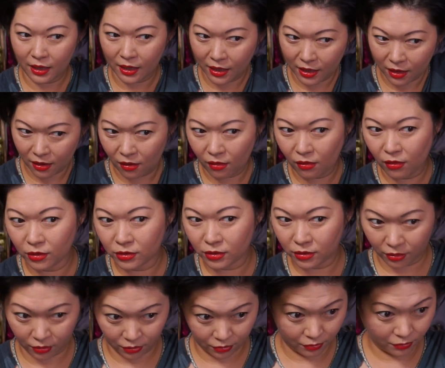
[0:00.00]
And
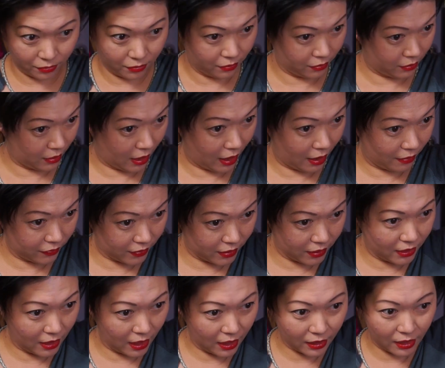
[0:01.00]
also
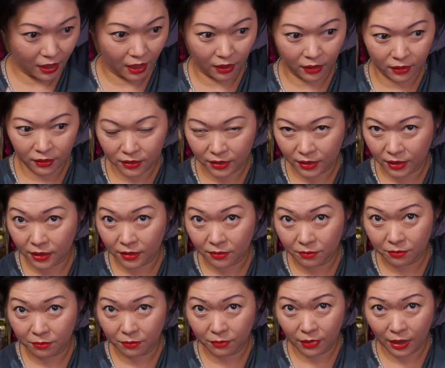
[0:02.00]
after I color it
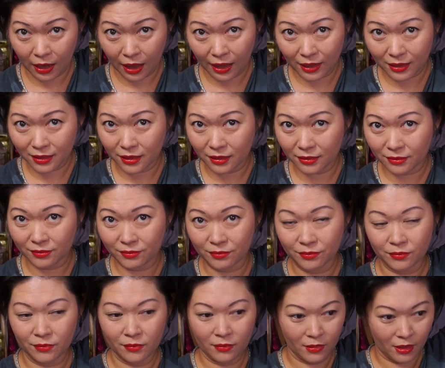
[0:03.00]
black,
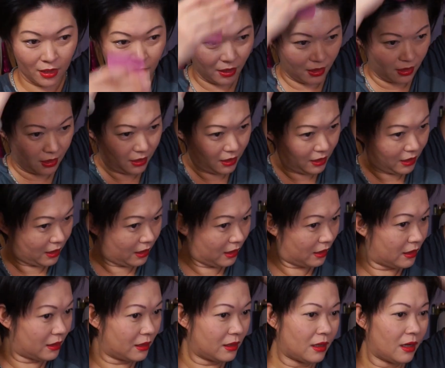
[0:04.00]

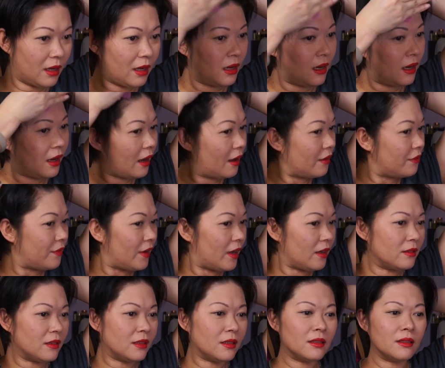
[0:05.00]
I
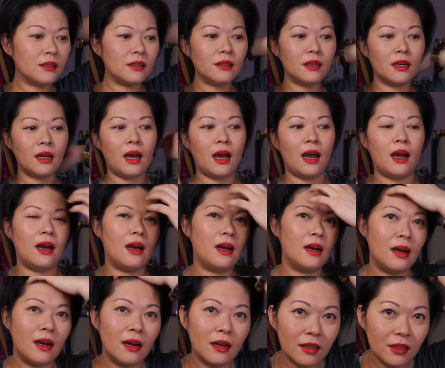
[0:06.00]
found
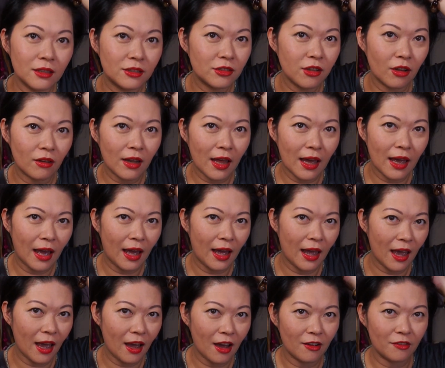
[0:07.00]
it's look like
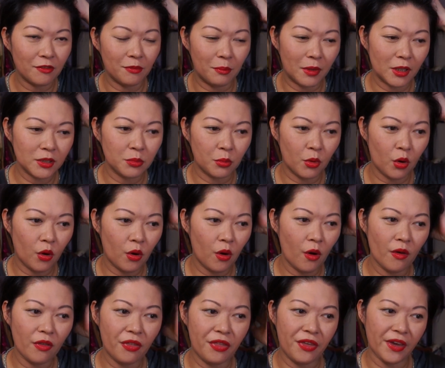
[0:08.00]
I have much
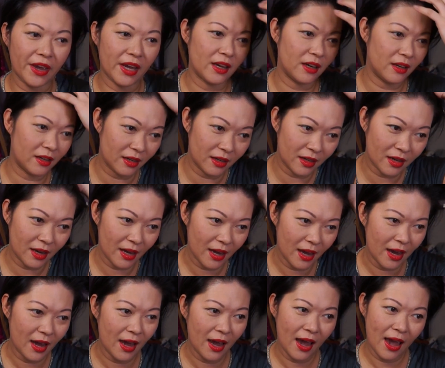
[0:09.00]
more thicker
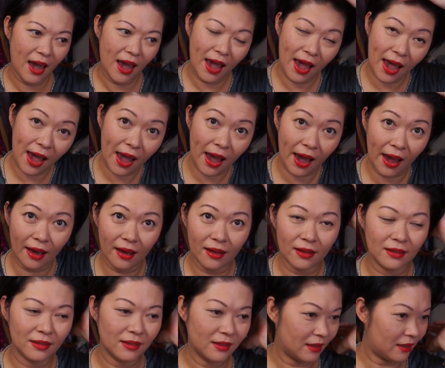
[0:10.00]
hair
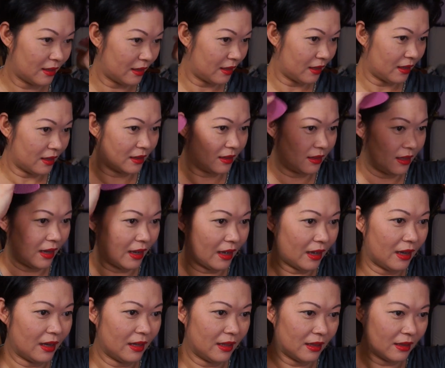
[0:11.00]

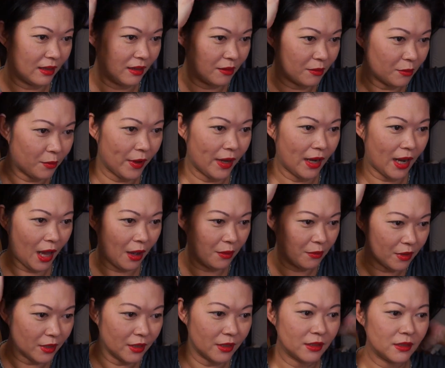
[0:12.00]
than when I
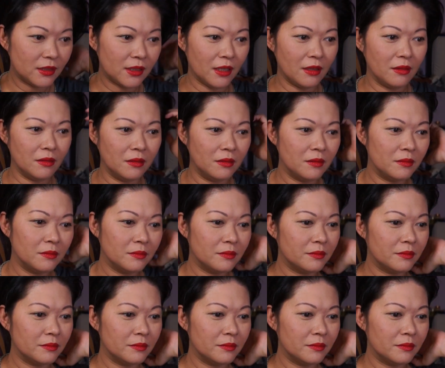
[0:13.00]
was in